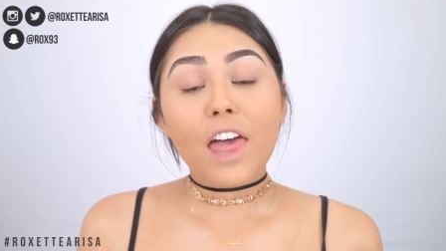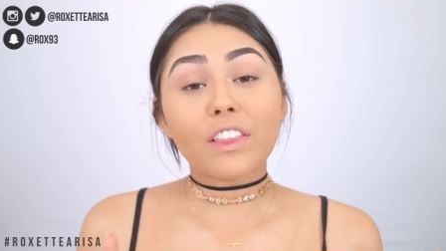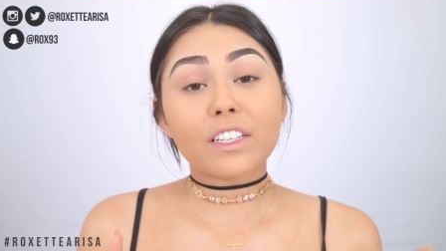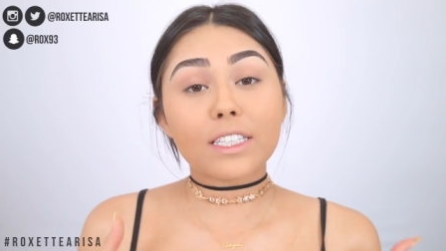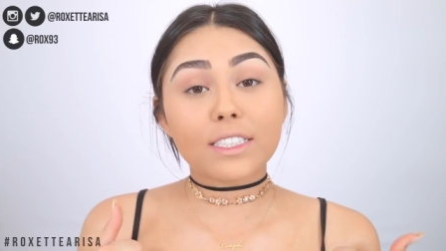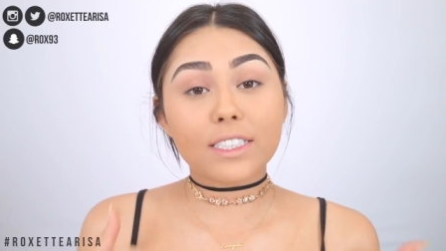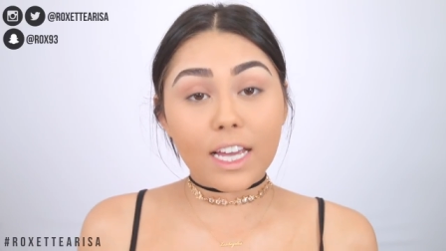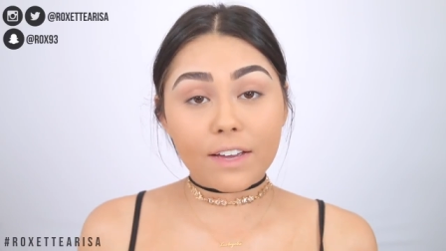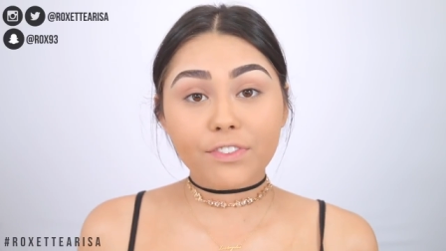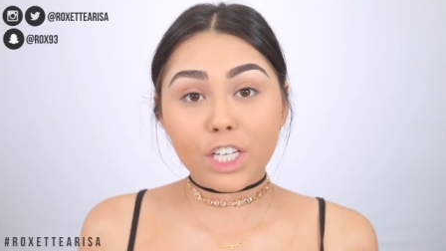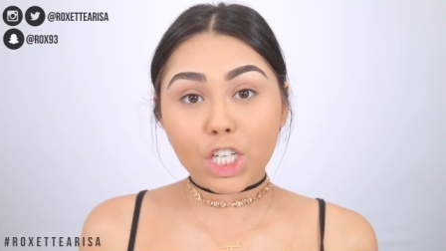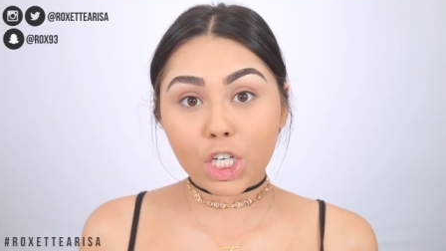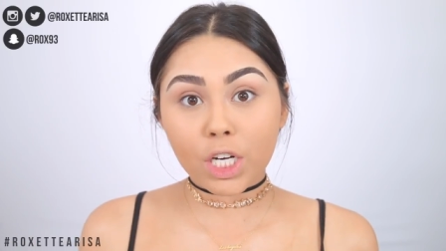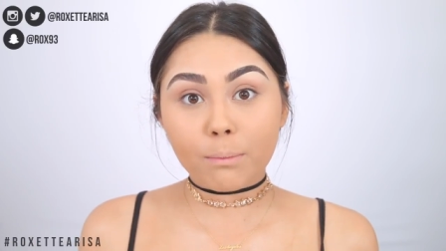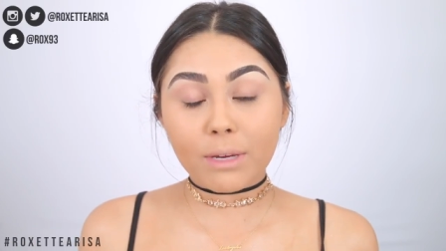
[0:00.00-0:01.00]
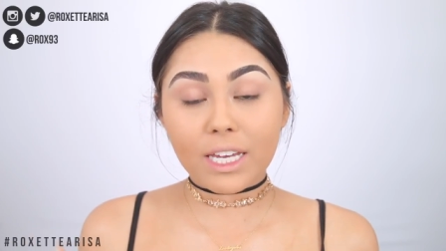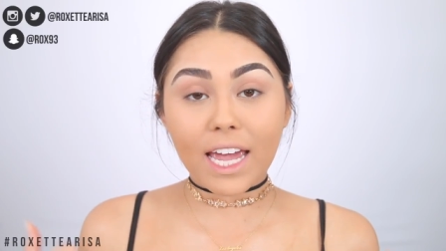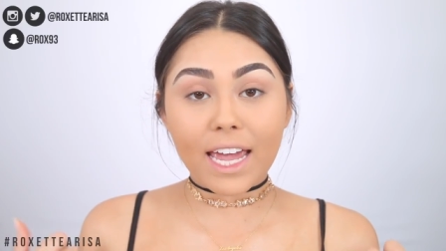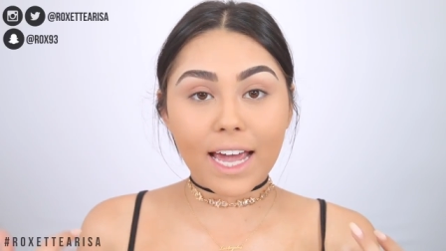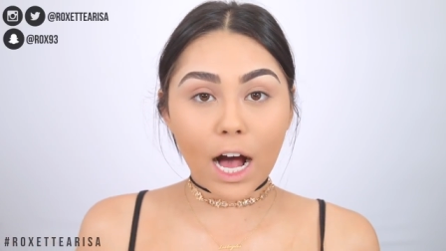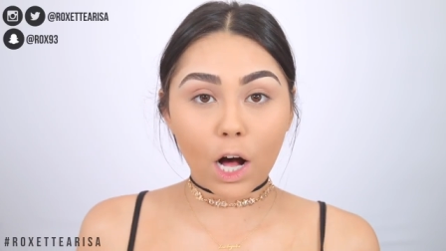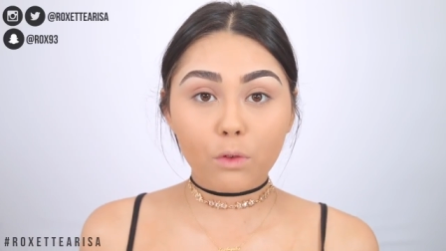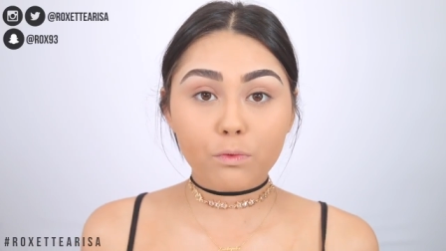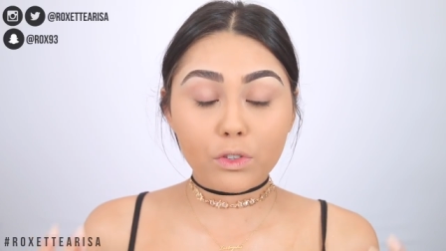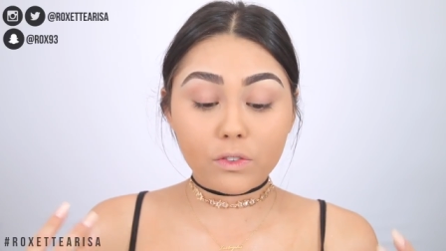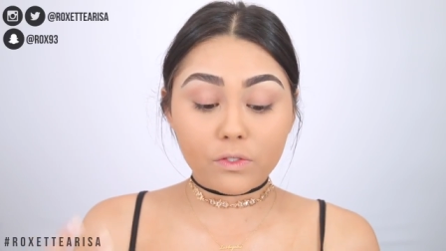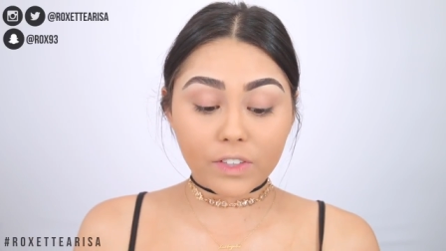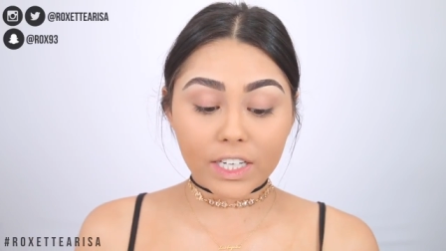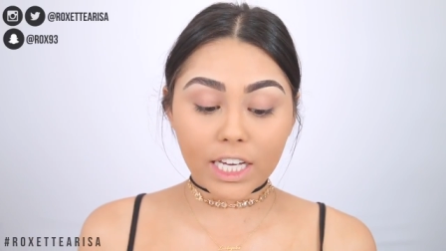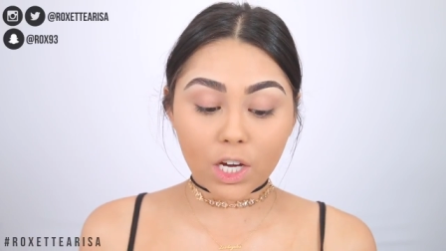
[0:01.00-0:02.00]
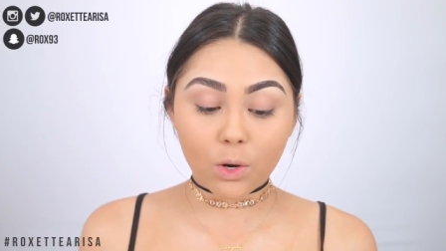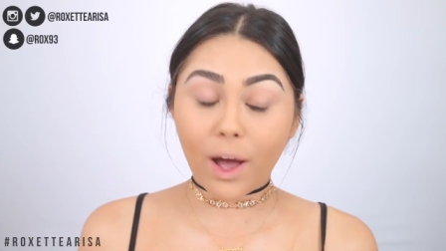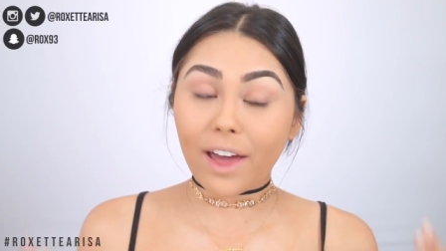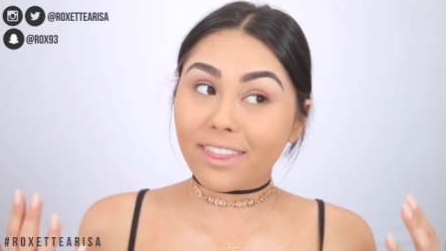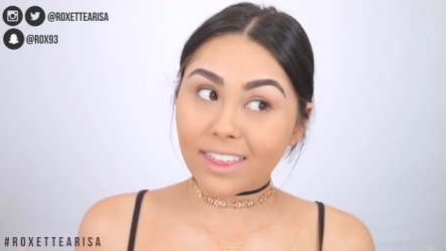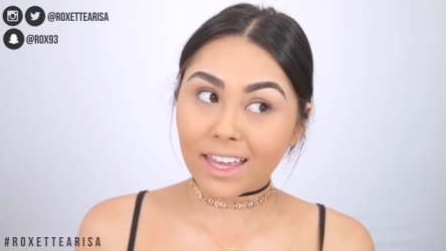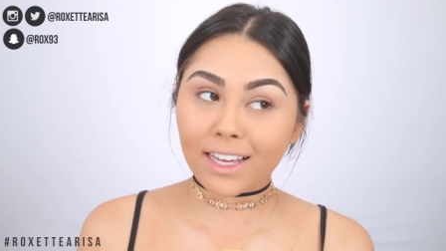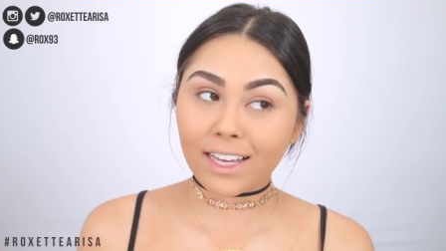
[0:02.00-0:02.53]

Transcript: this is definitely going to be a helpful video, I